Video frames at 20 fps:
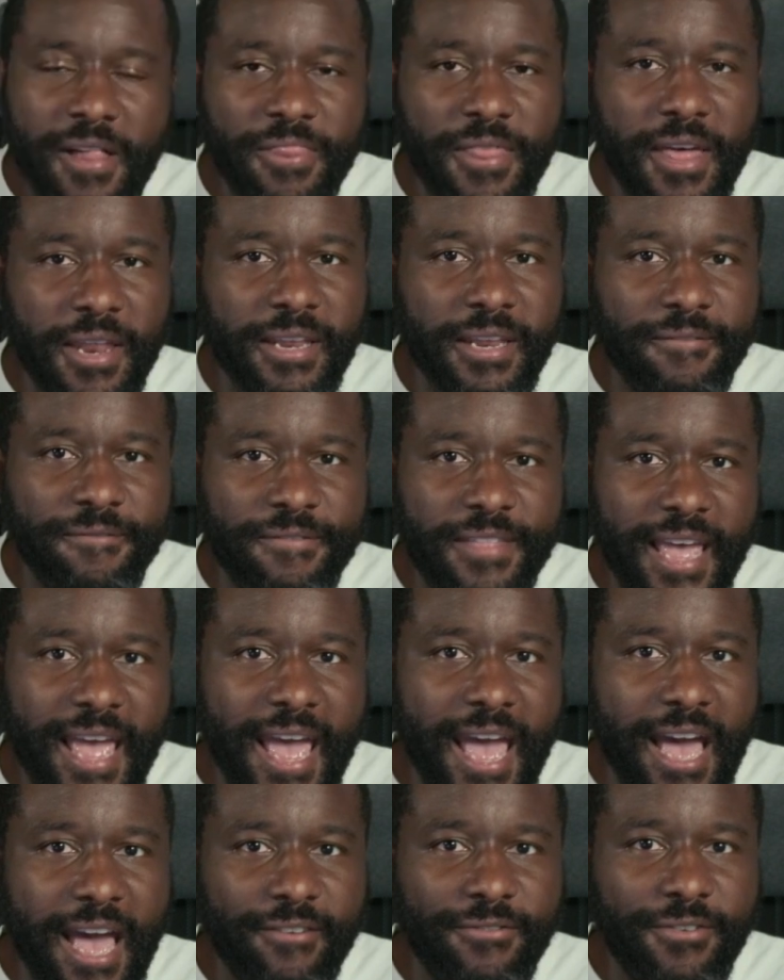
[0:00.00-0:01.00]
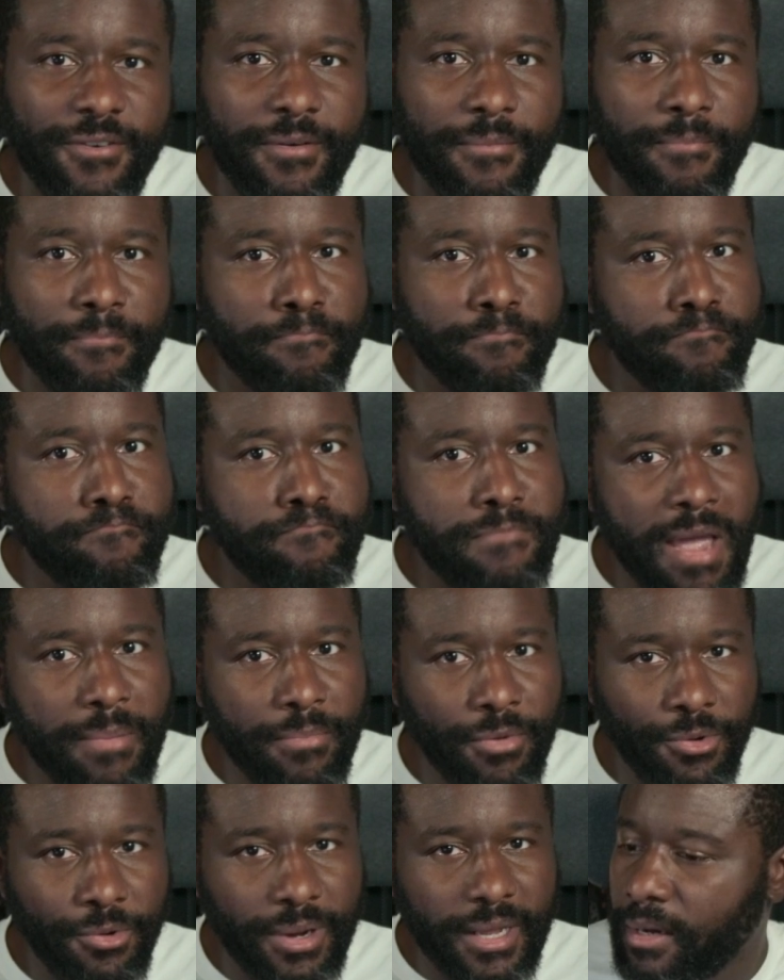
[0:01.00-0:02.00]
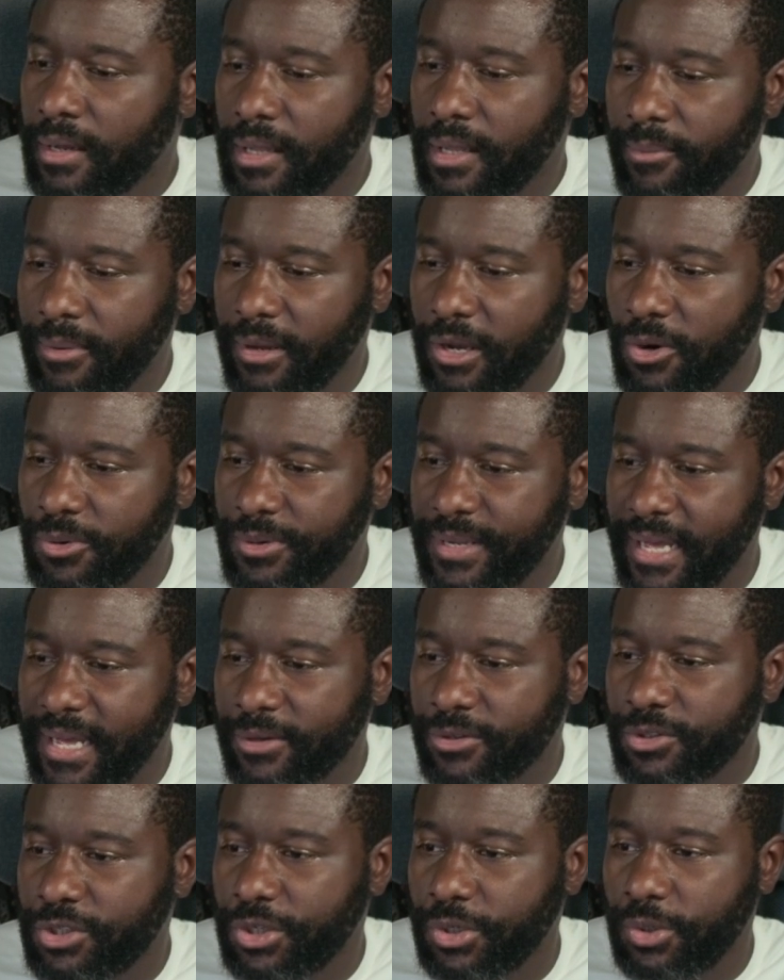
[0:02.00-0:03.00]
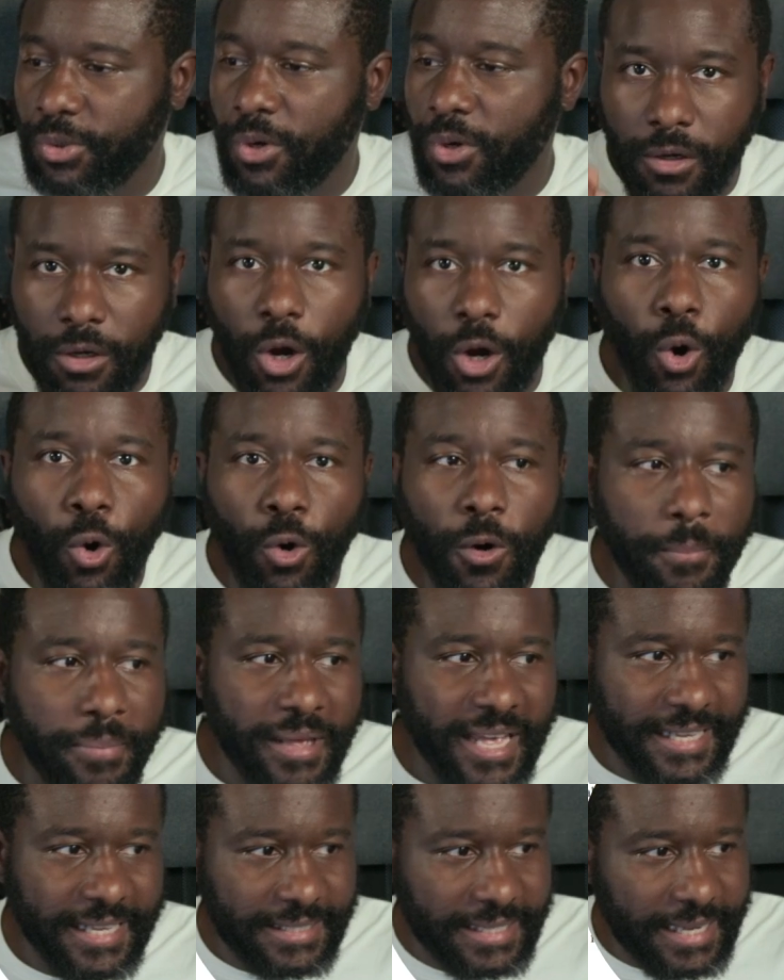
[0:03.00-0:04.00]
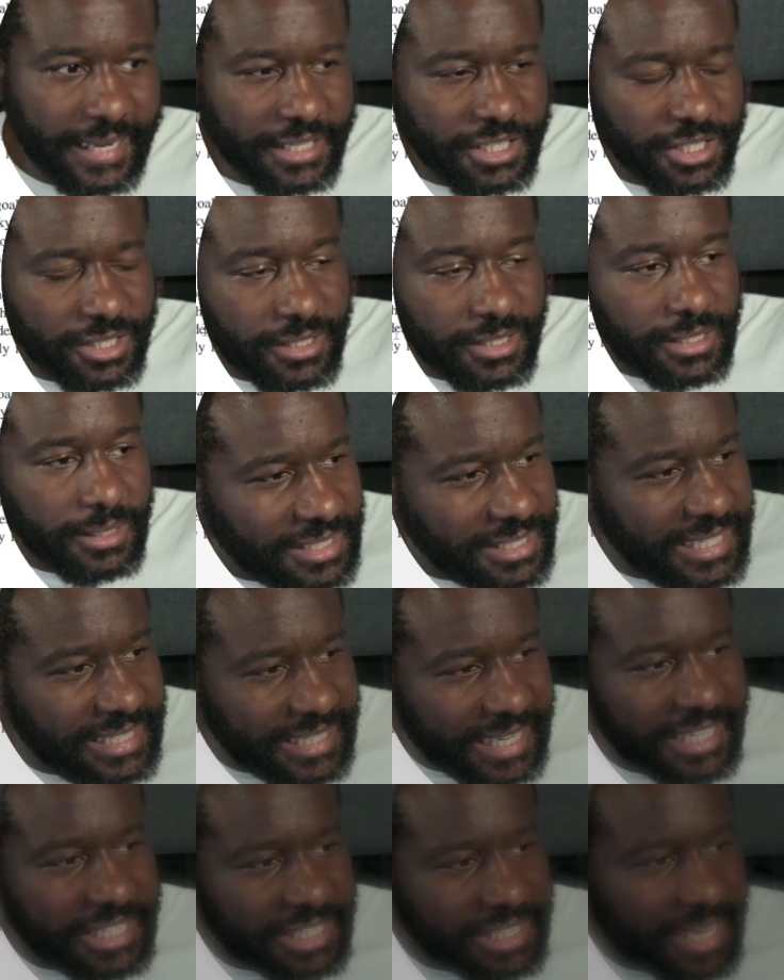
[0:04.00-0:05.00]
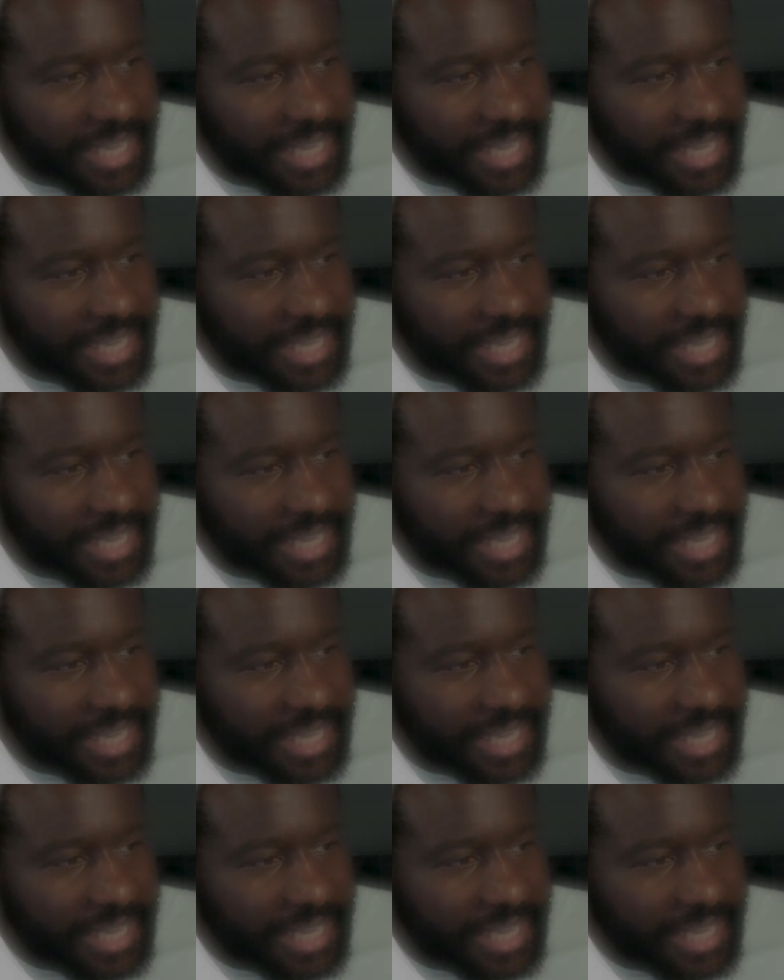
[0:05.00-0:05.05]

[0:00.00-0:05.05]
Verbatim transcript: that if they have memory. Then we go down to goal-based agents. These agents